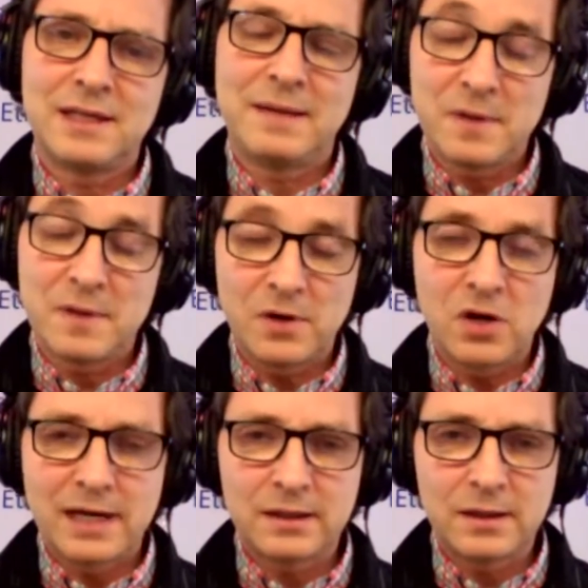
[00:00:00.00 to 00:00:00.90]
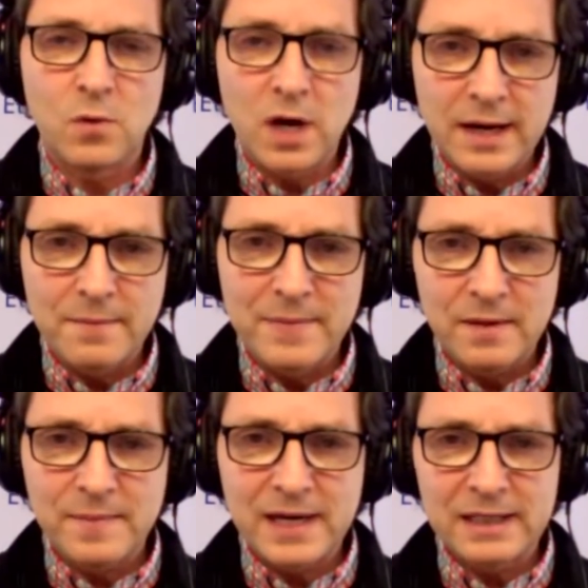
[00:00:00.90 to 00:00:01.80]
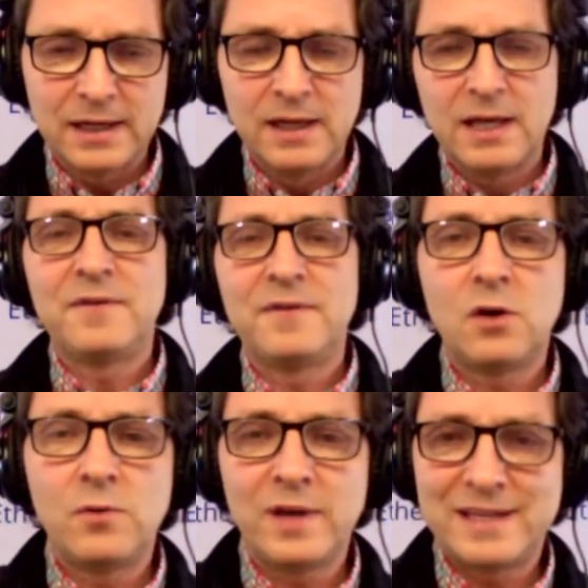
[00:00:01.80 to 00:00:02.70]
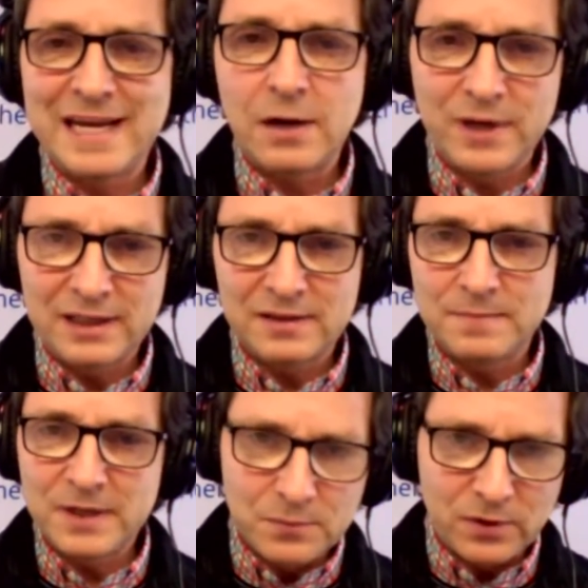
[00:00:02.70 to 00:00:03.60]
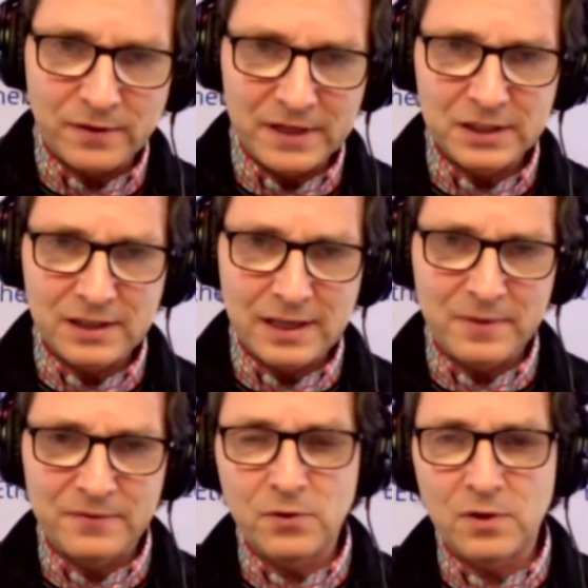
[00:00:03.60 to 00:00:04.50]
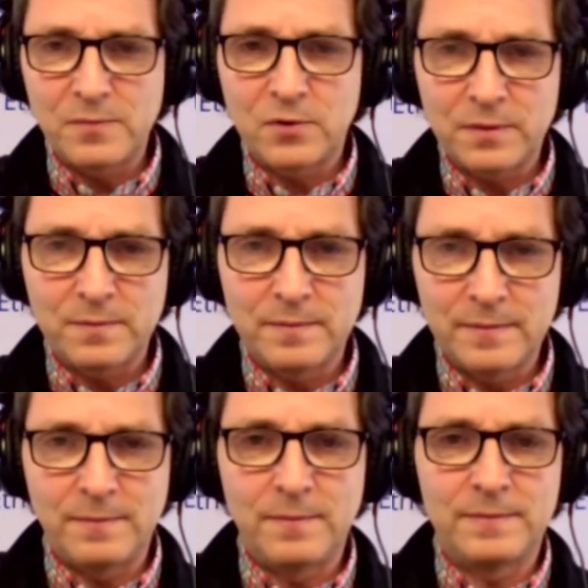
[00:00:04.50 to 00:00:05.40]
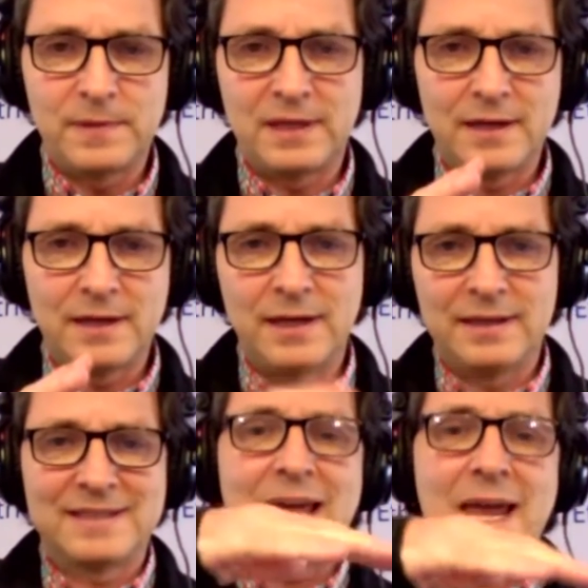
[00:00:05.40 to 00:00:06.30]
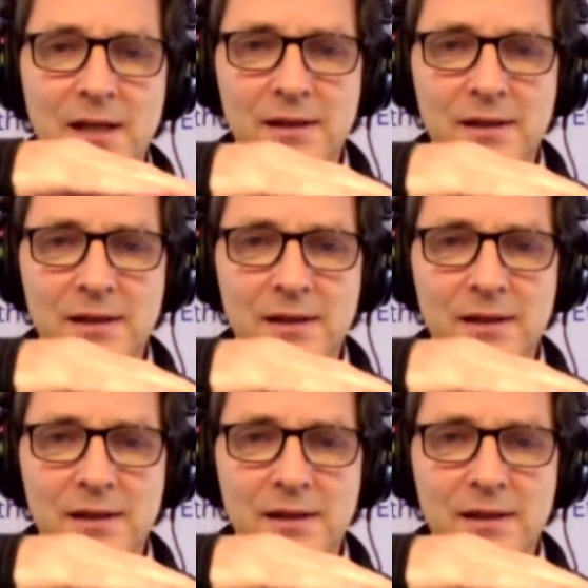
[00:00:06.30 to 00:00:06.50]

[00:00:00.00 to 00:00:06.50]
the block at 1 megabyte, even though with SegWit it's much more efficient than before, it's scaled